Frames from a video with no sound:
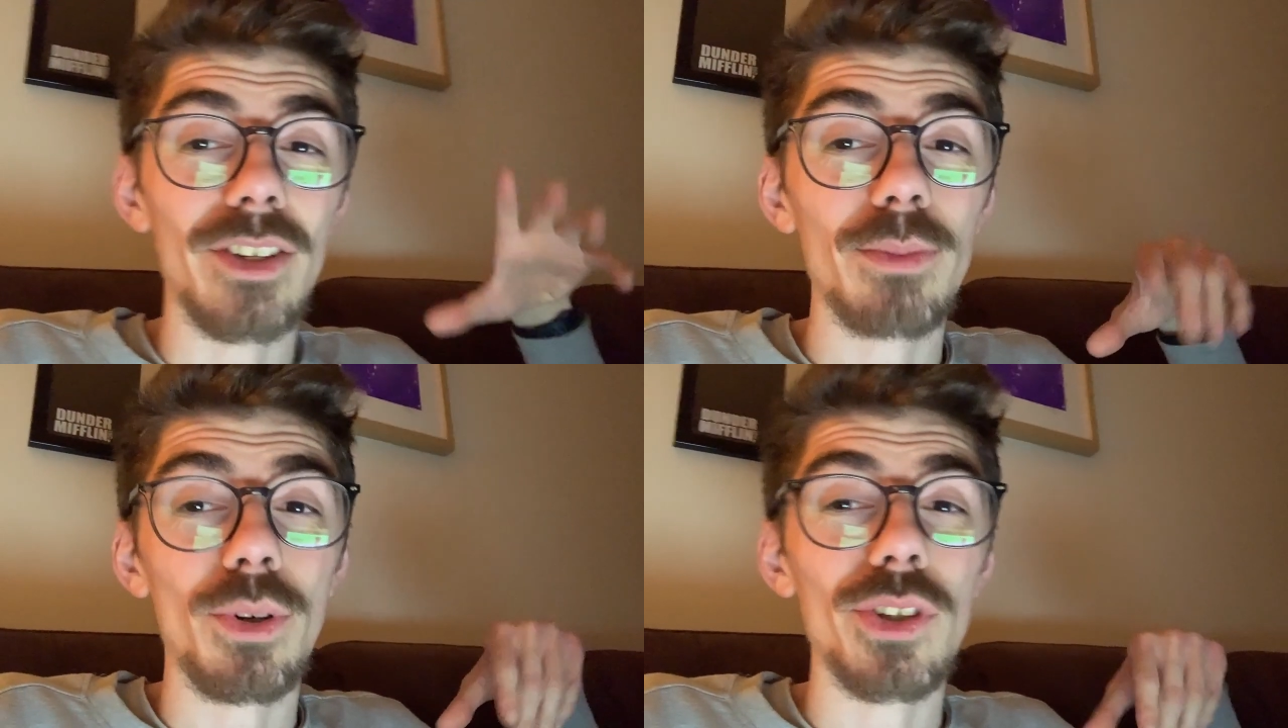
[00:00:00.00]

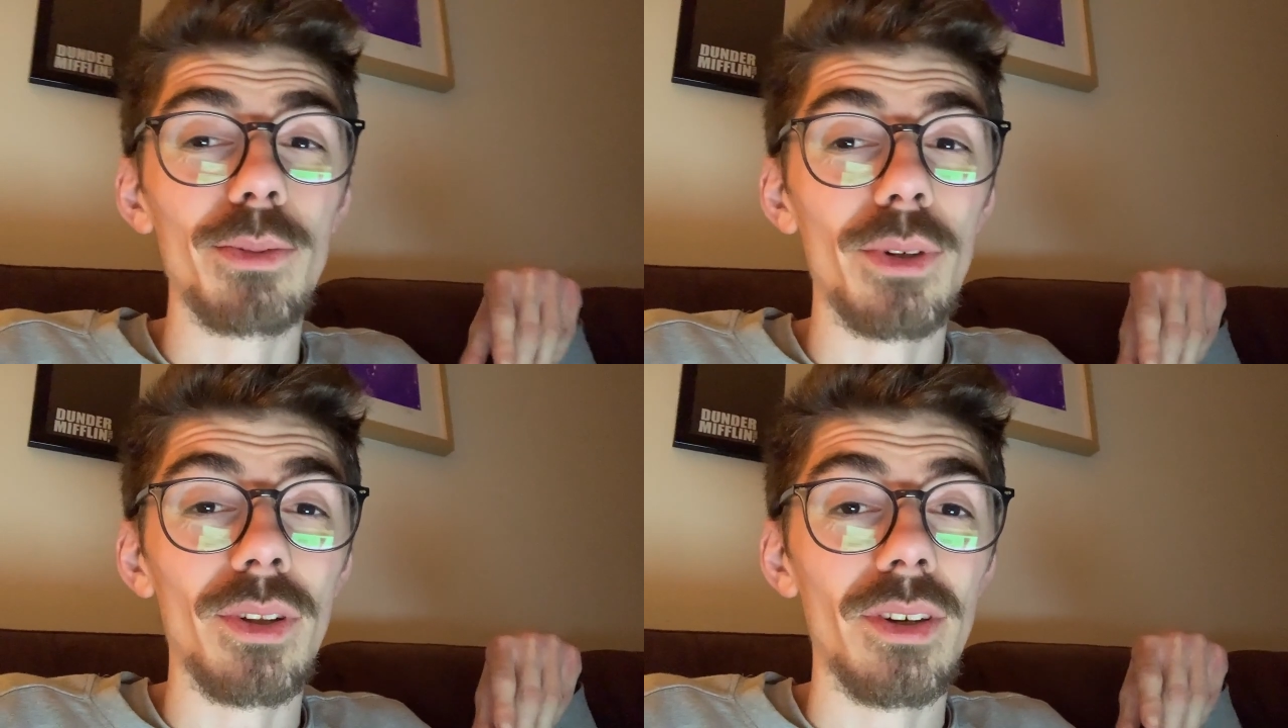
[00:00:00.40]
as
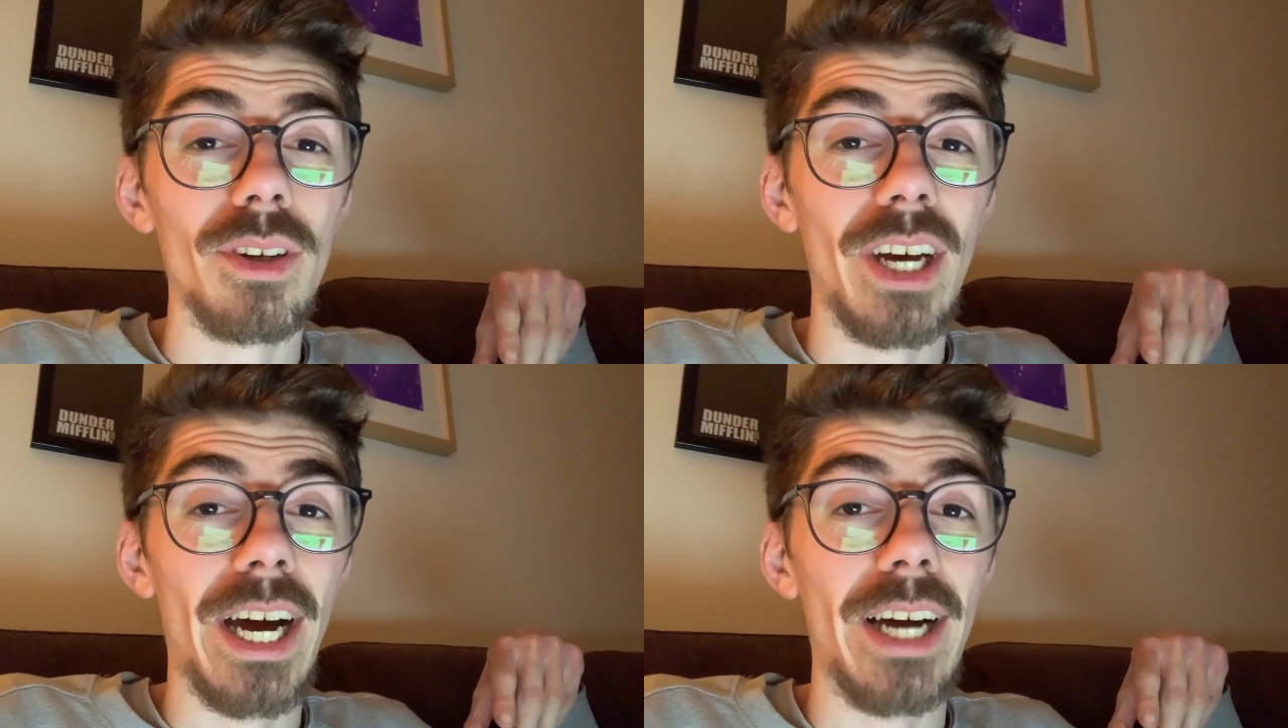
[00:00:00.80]
possible
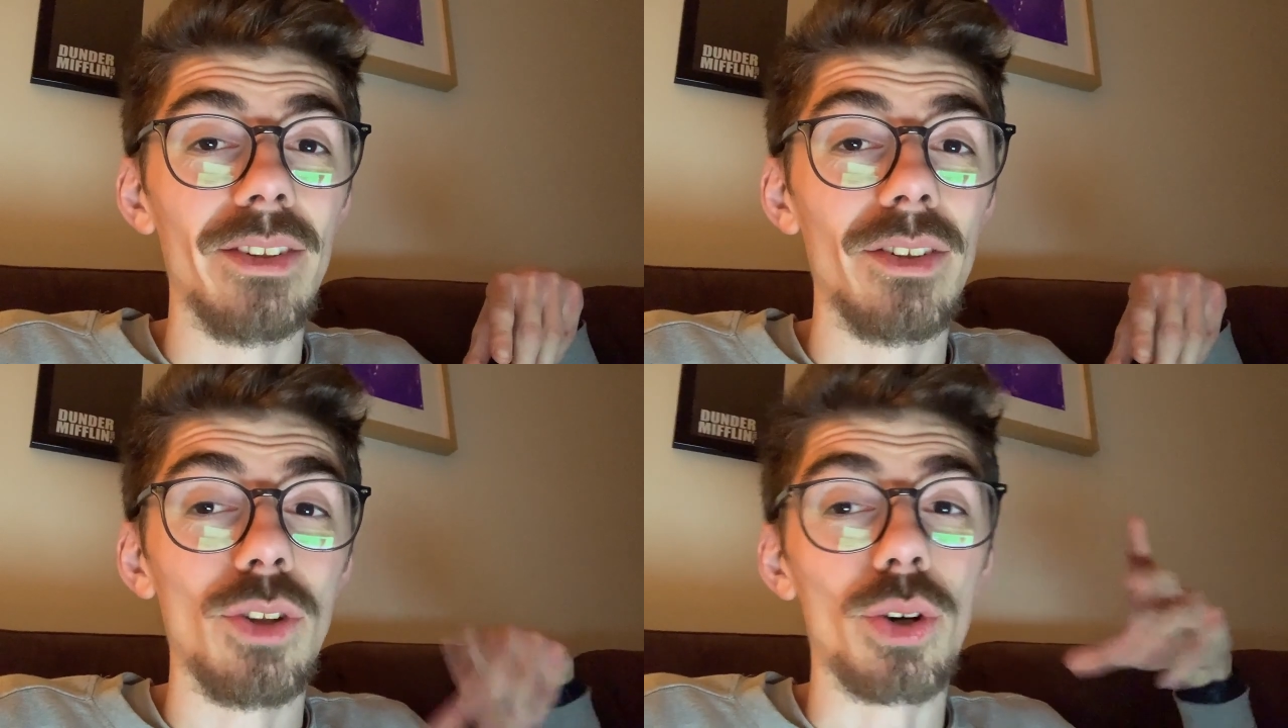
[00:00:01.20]

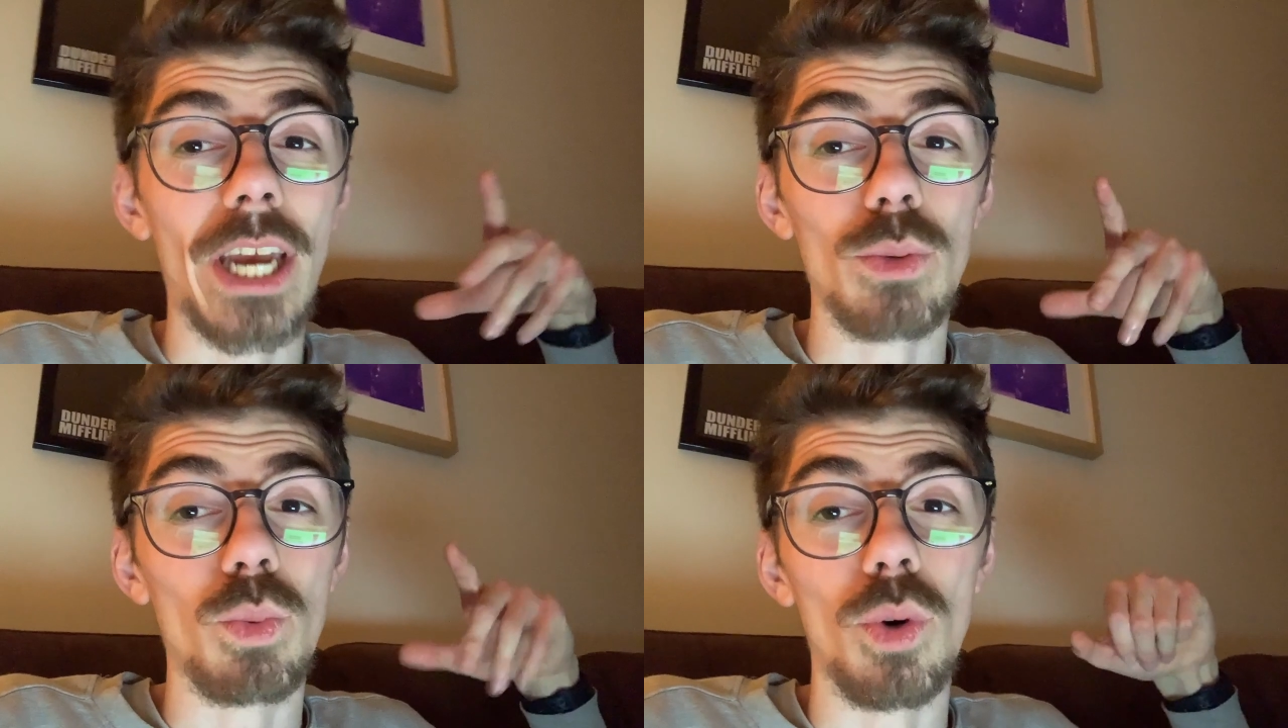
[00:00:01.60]
and not get
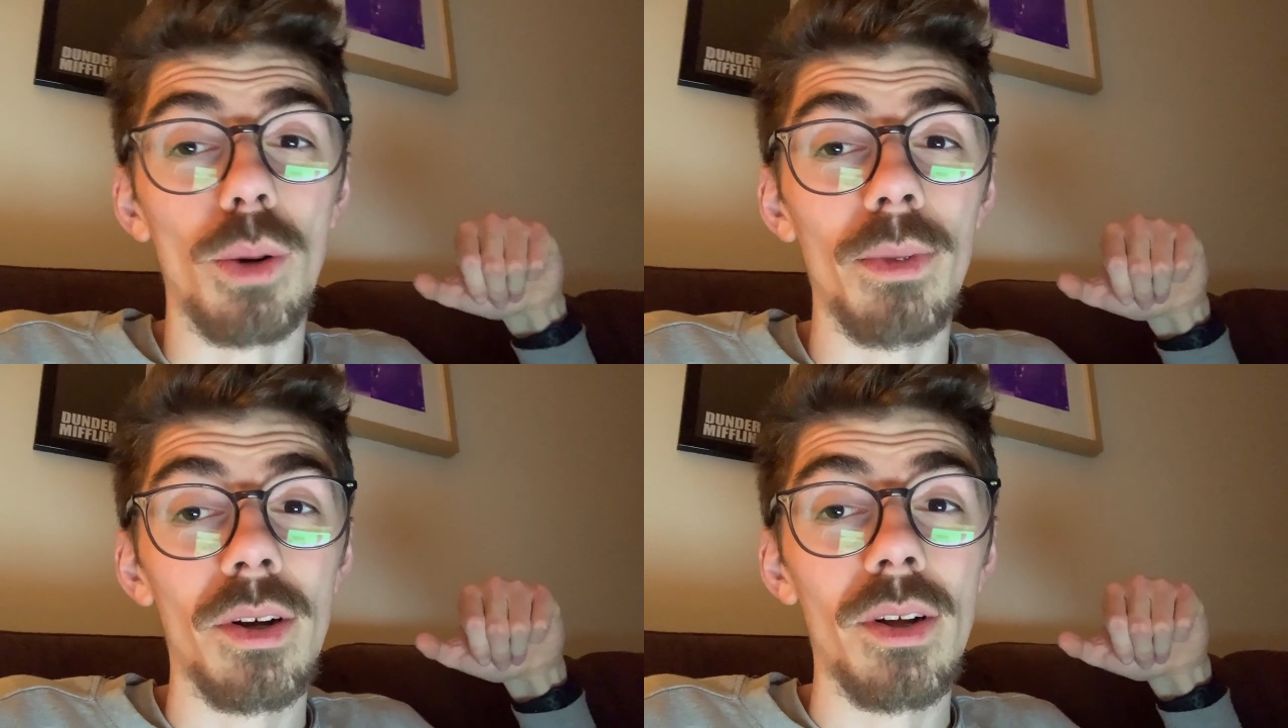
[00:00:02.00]
as warm.